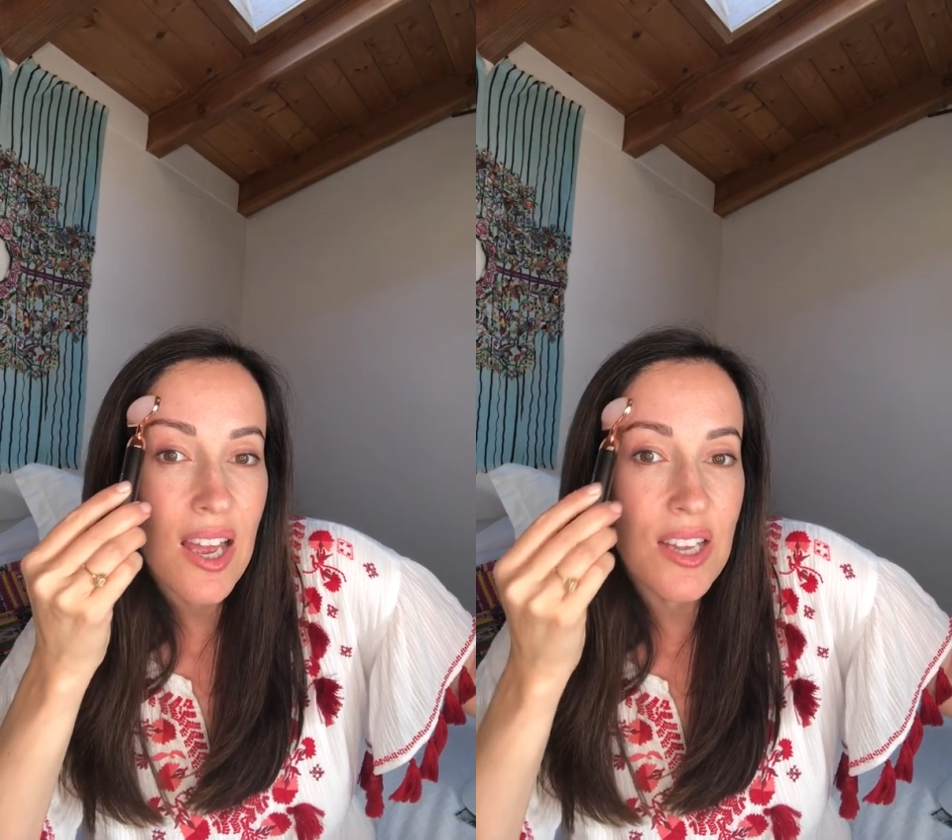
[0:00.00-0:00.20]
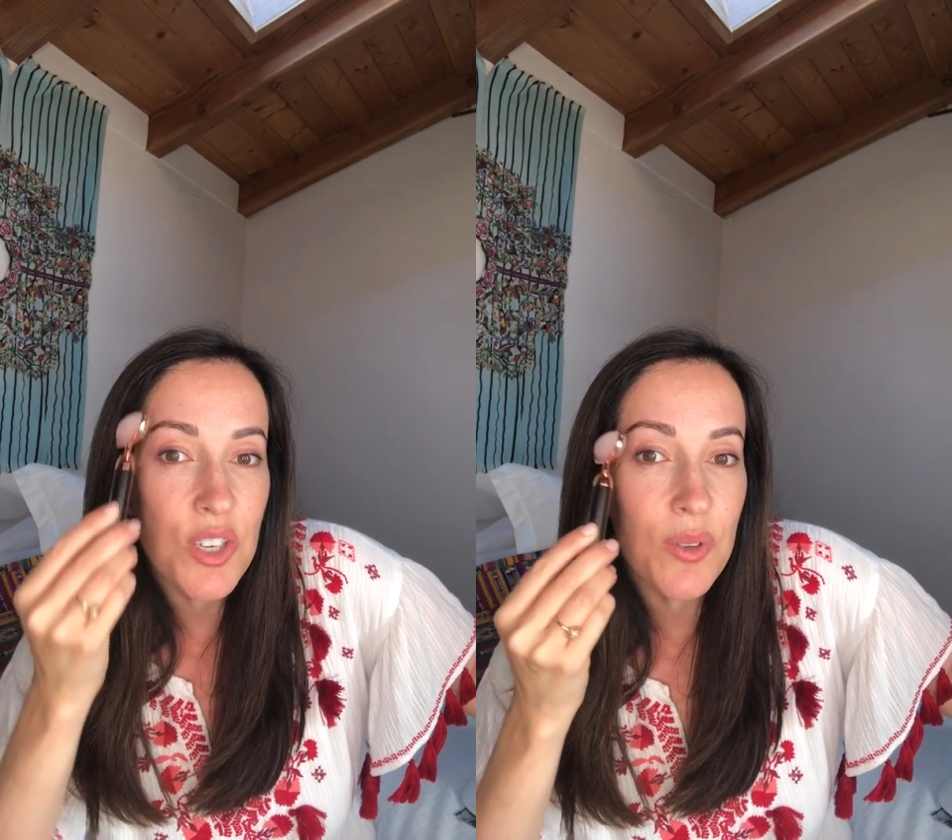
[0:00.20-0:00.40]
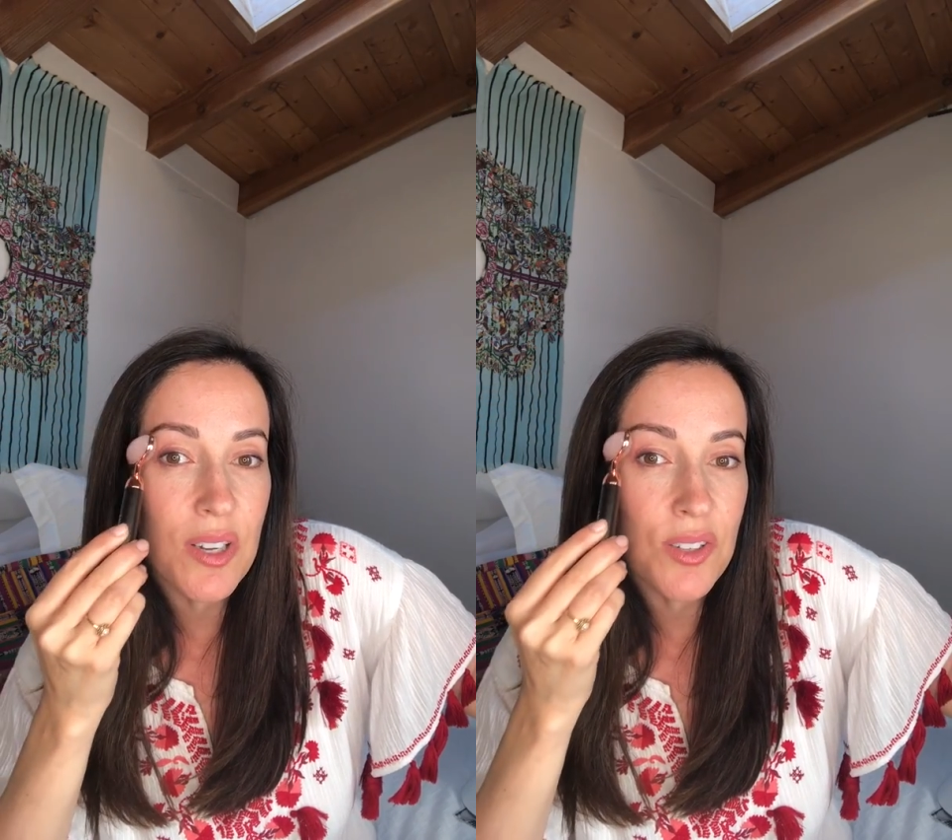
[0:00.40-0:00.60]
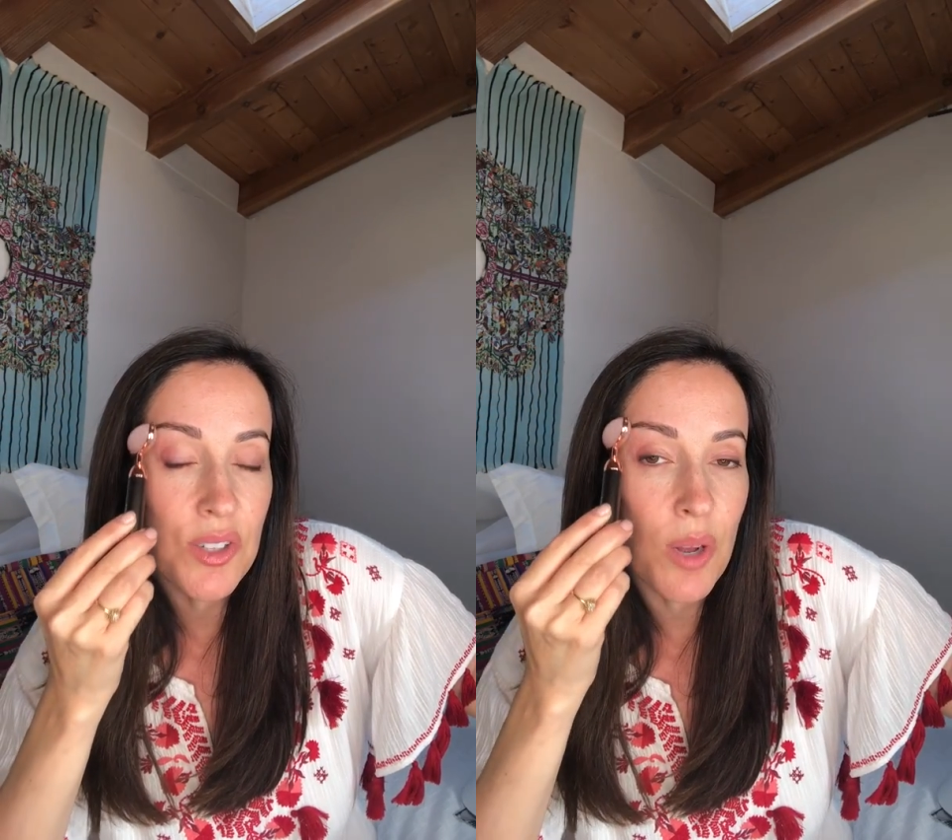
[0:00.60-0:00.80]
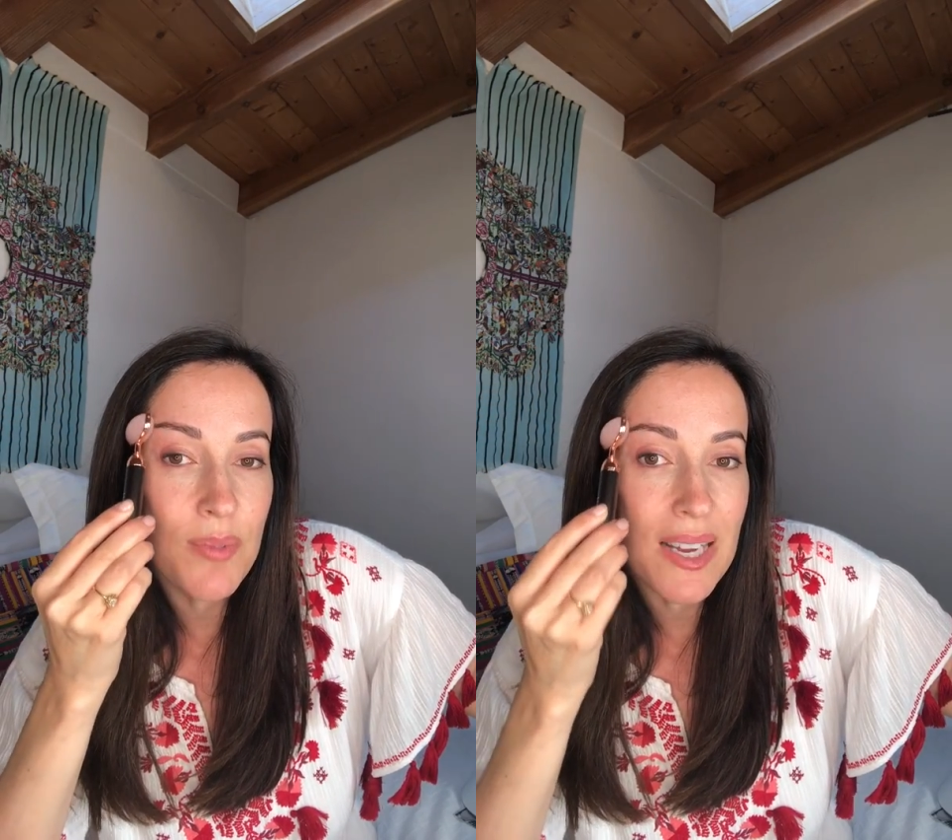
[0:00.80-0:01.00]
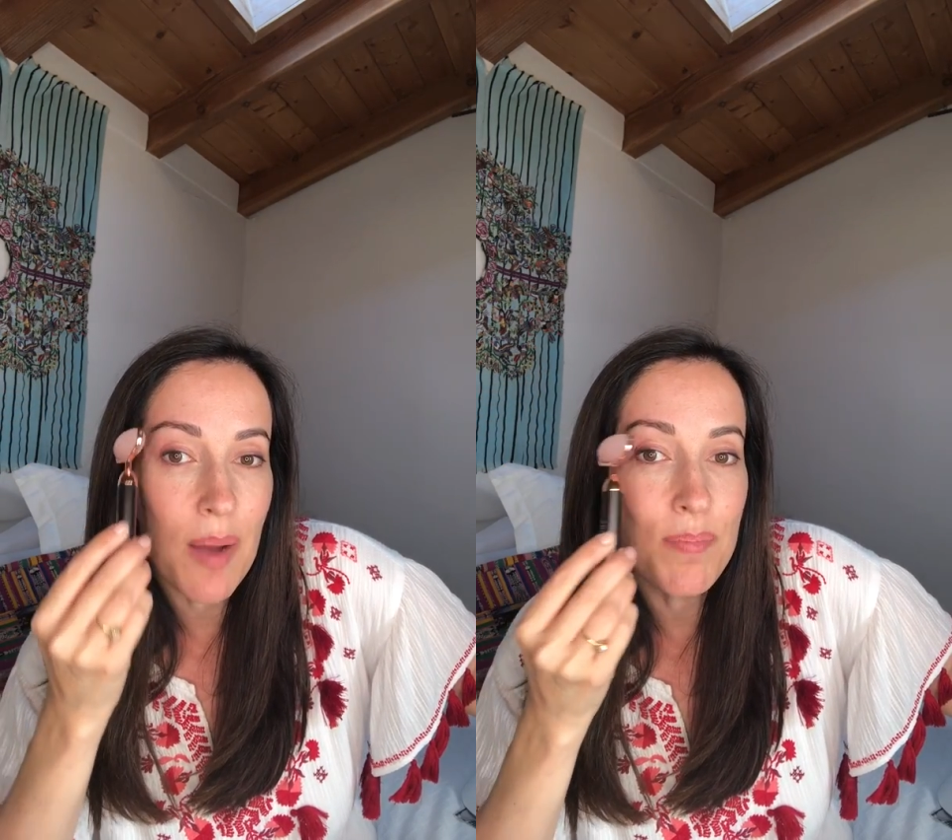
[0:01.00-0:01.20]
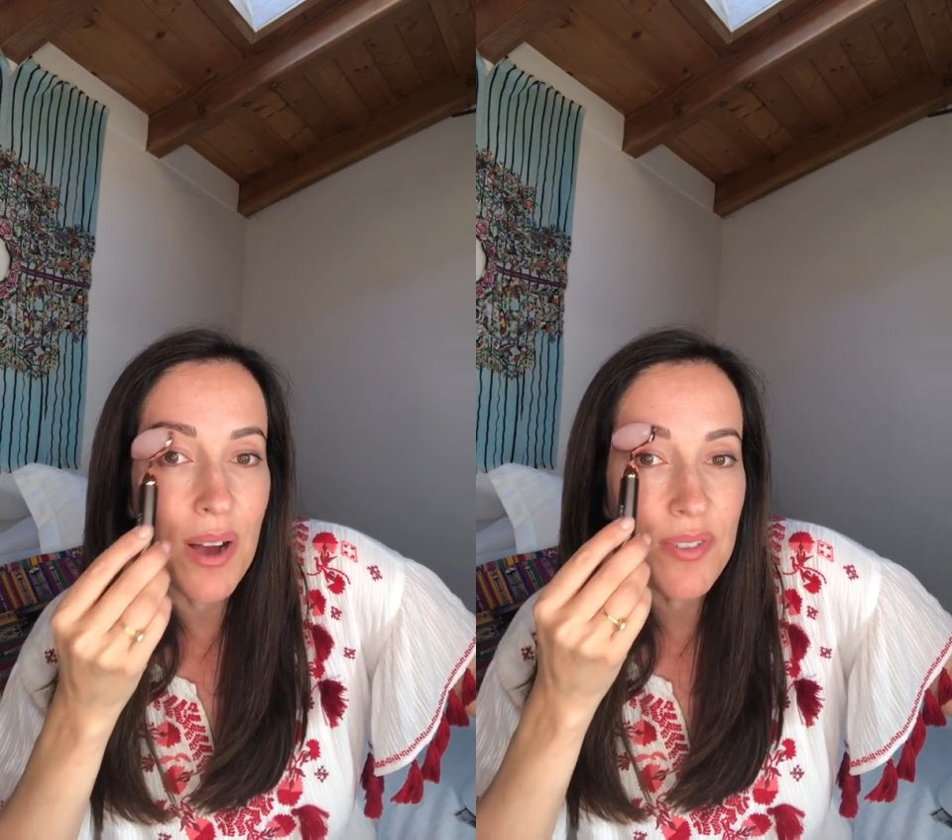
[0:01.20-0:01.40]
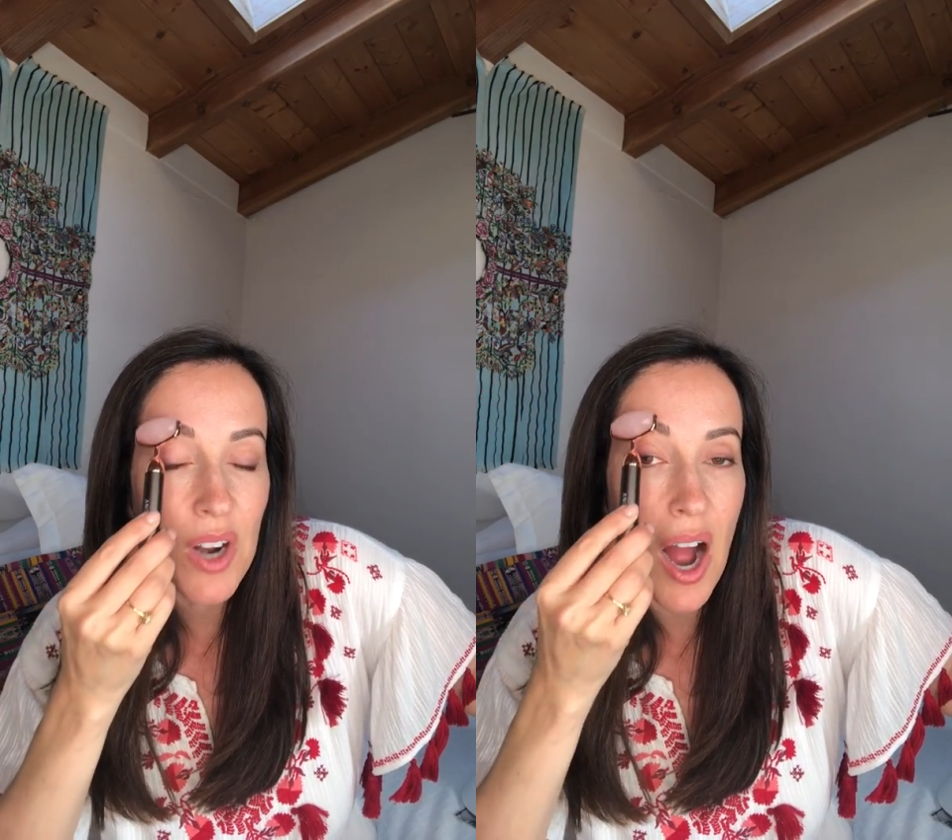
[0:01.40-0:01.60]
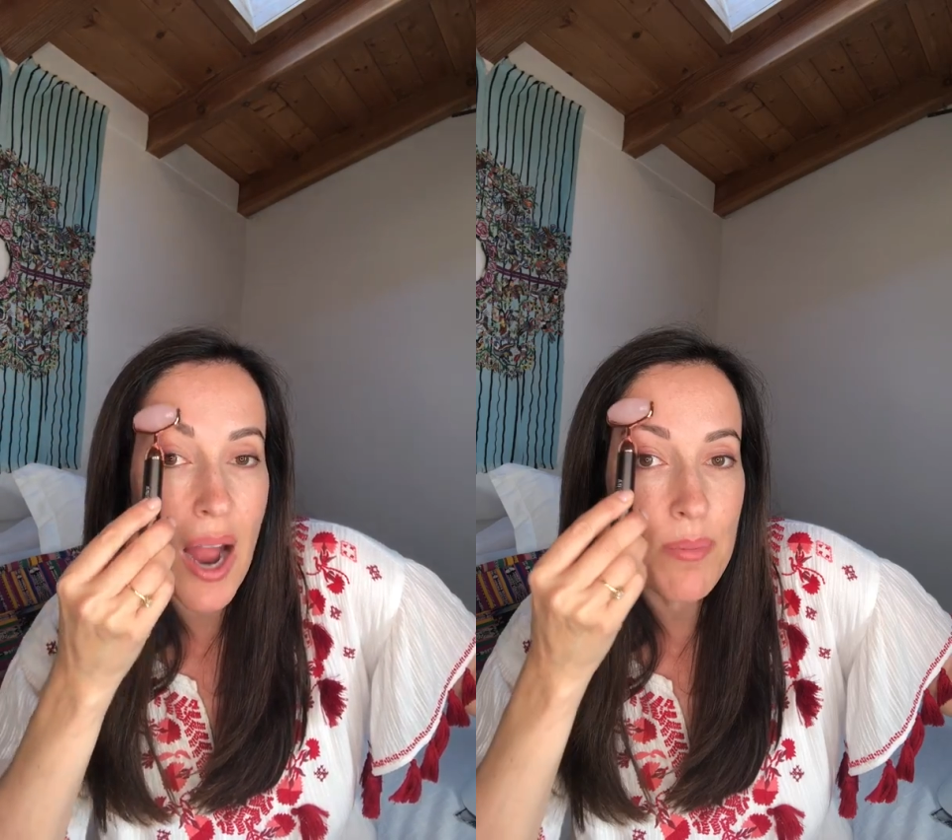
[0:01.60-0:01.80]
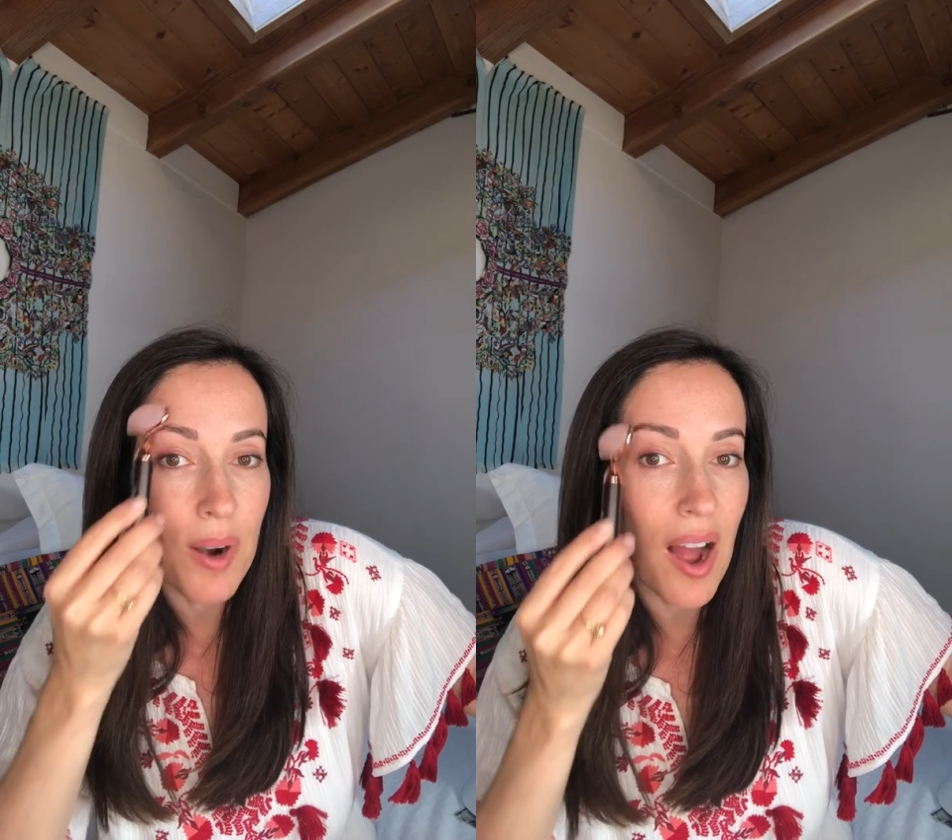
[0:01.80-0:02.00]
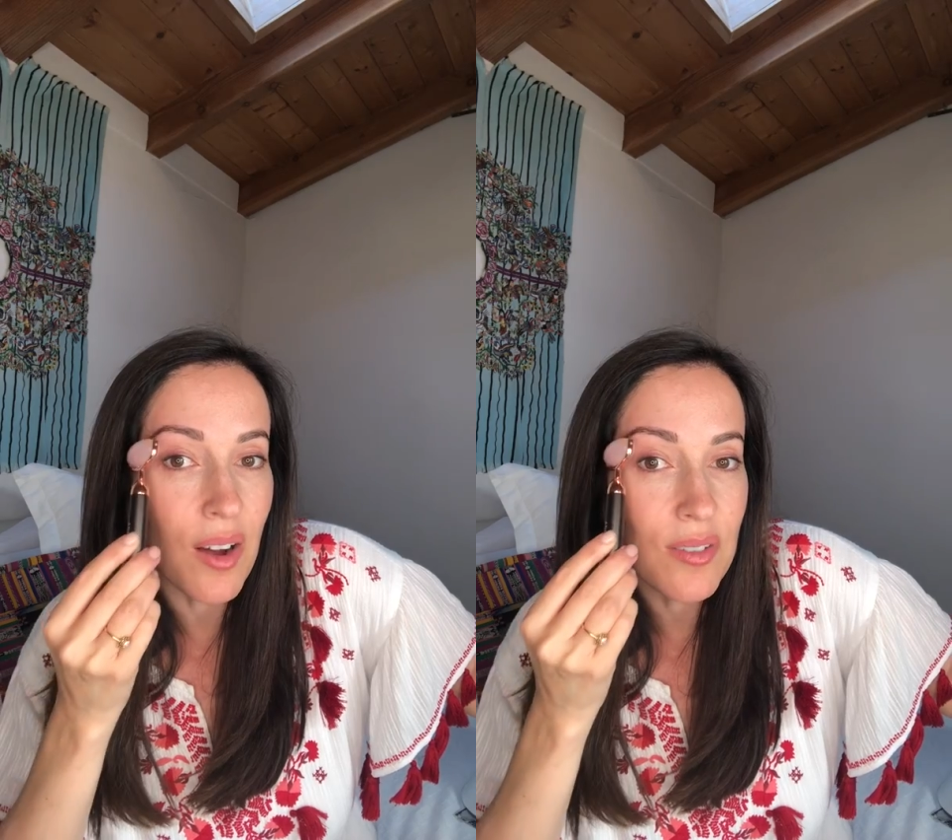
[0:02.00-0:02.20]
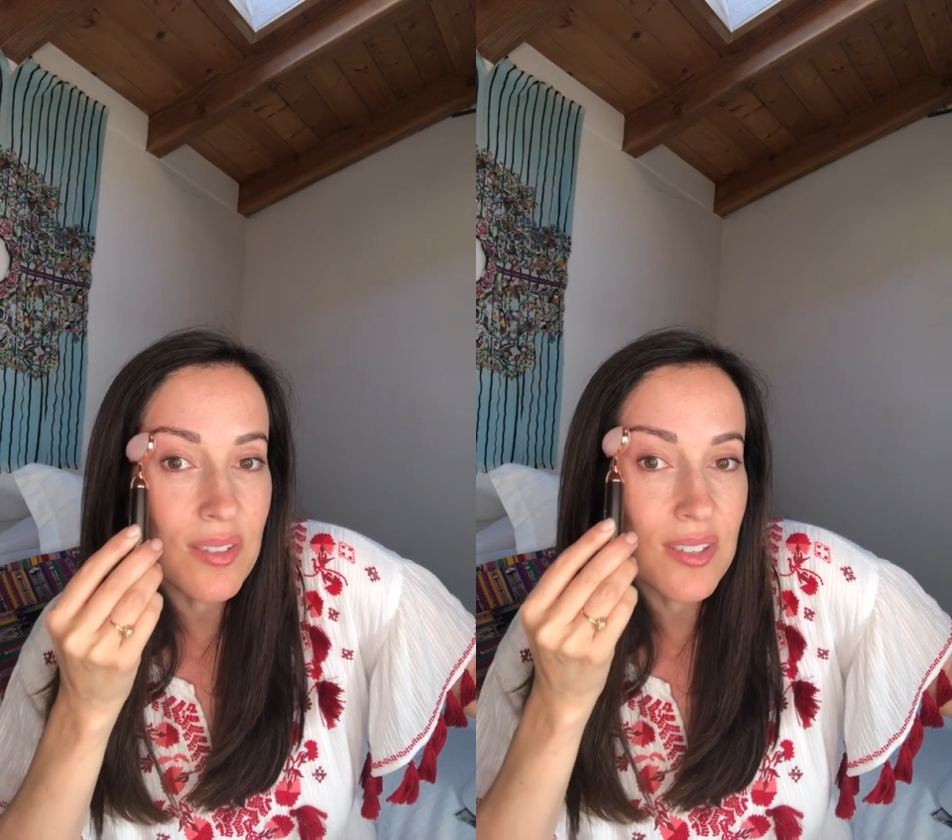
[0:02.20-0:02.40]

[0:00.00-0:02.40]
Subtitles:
and do a little sculpting above your eyebrow